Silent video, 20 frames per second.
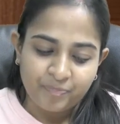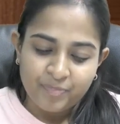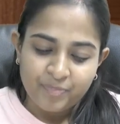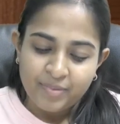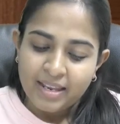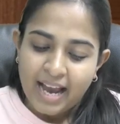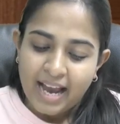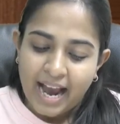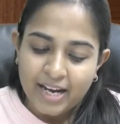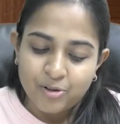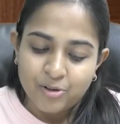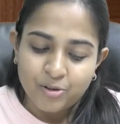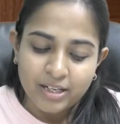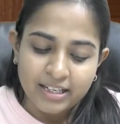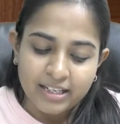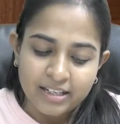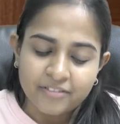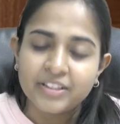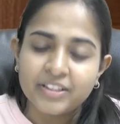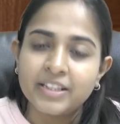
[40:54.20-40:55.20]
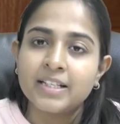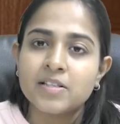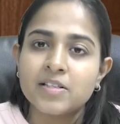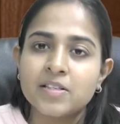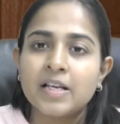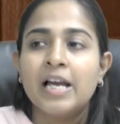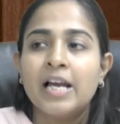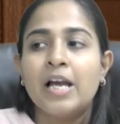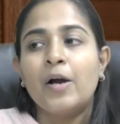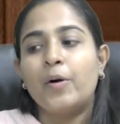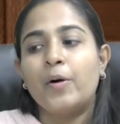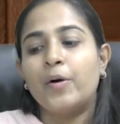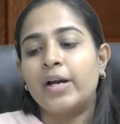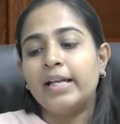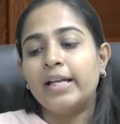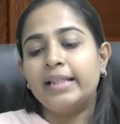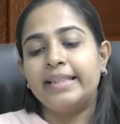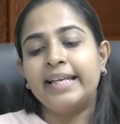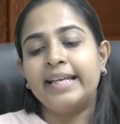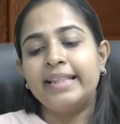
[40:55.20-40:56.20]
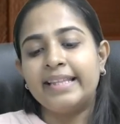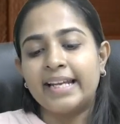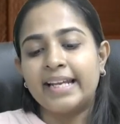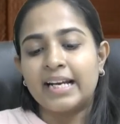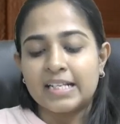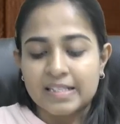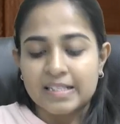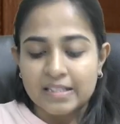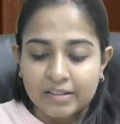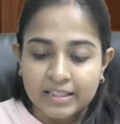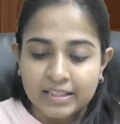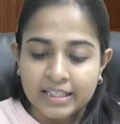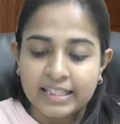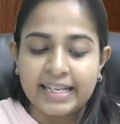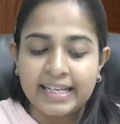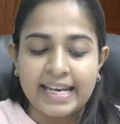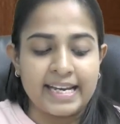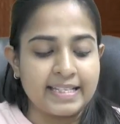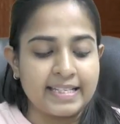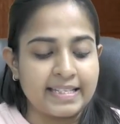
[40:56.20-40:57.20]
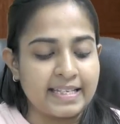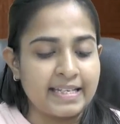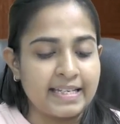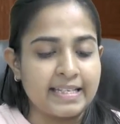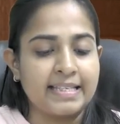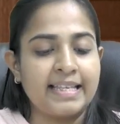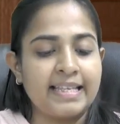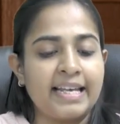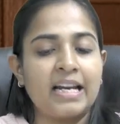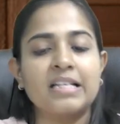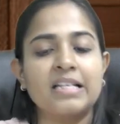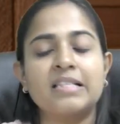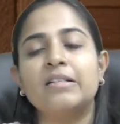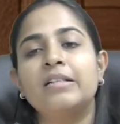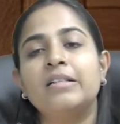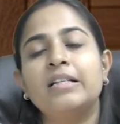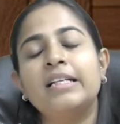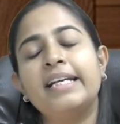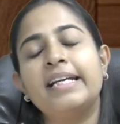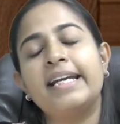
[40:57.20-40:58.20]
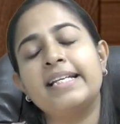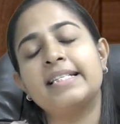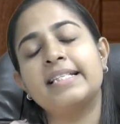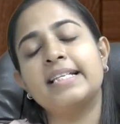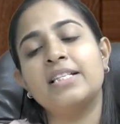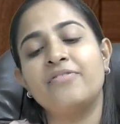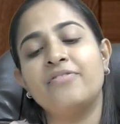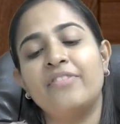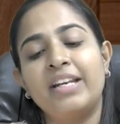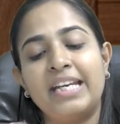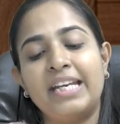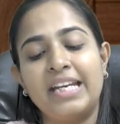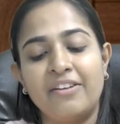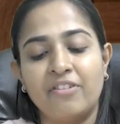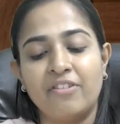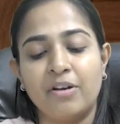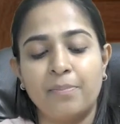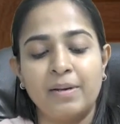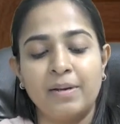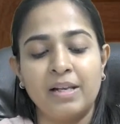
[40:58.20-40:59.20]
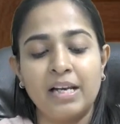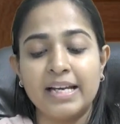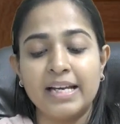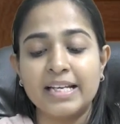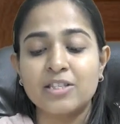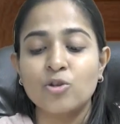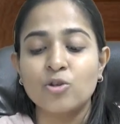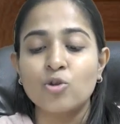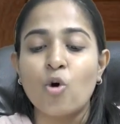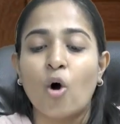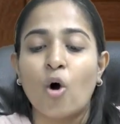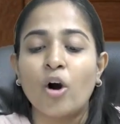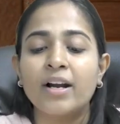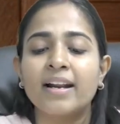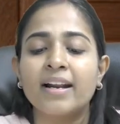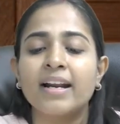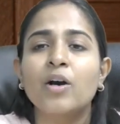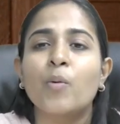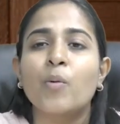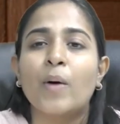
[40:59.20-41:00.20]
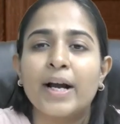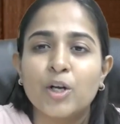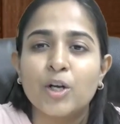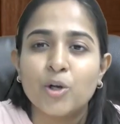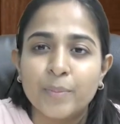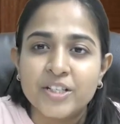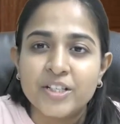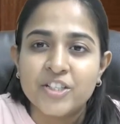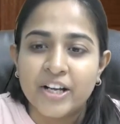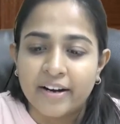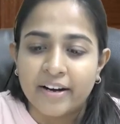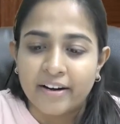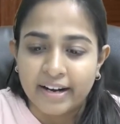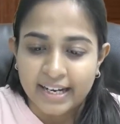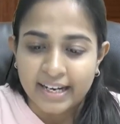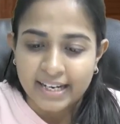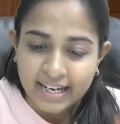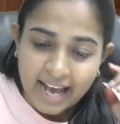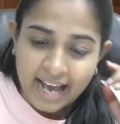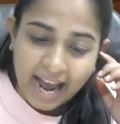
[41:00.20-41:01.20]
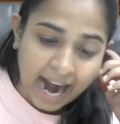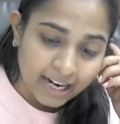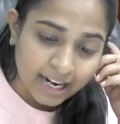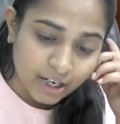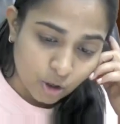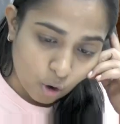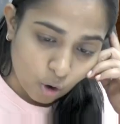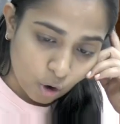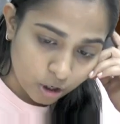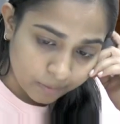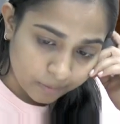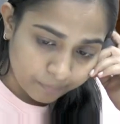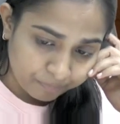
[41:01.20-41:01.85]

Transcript: Are you clear with this? Okay, then there are certain cases when e-way bill is not required to be generated at all.